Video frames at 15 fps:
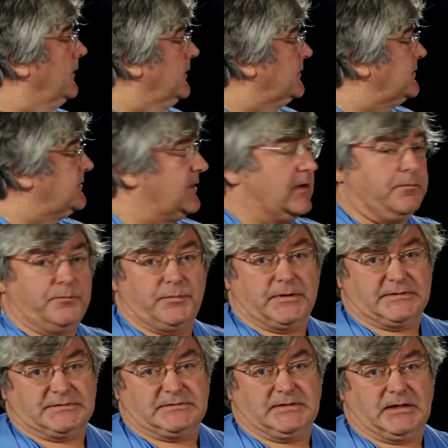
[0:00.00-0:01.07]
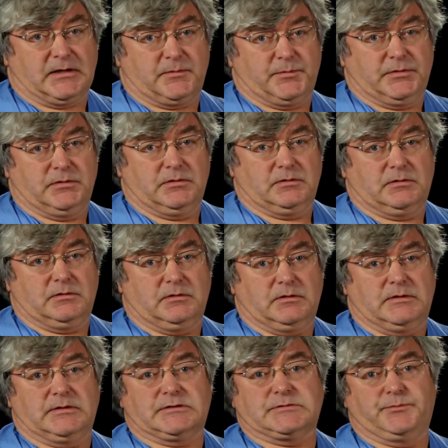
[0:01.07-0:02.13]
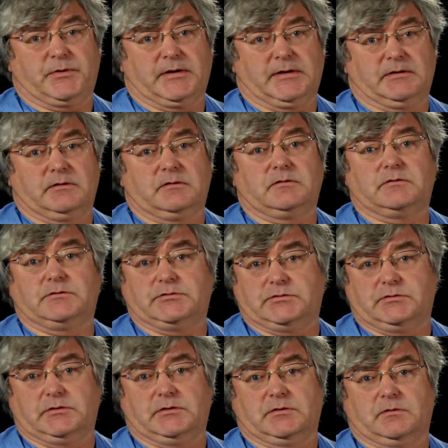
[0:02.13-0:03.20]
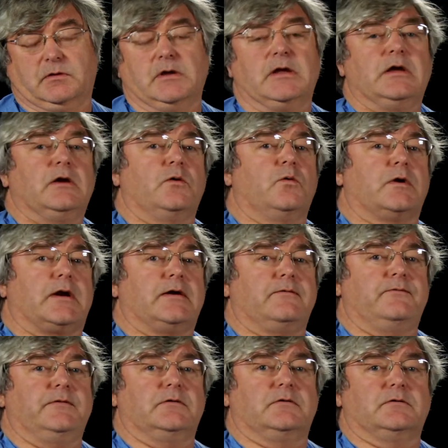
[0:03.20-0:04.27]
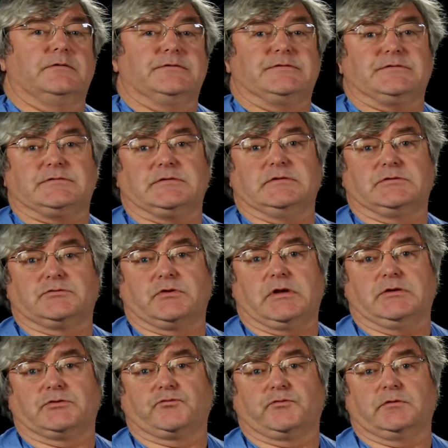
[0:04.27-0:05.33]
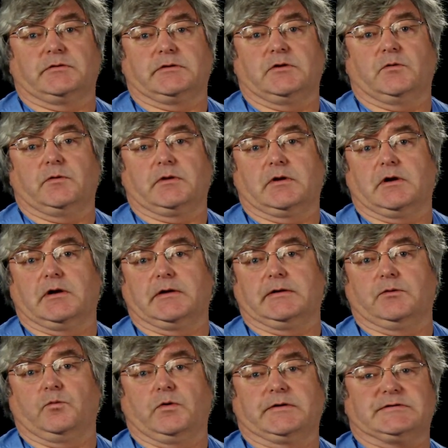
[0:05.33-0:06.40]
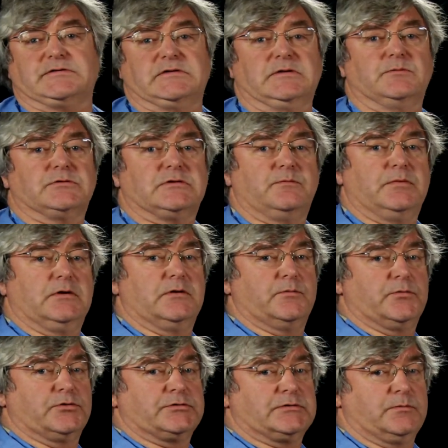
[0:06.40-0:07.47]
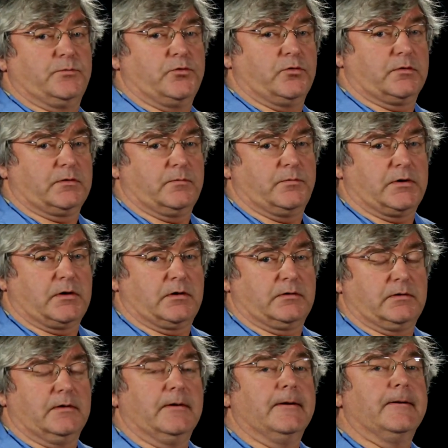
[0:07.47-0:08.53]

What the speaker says: step by step and explain to you what I feel is really going on and what seems to be the most important part,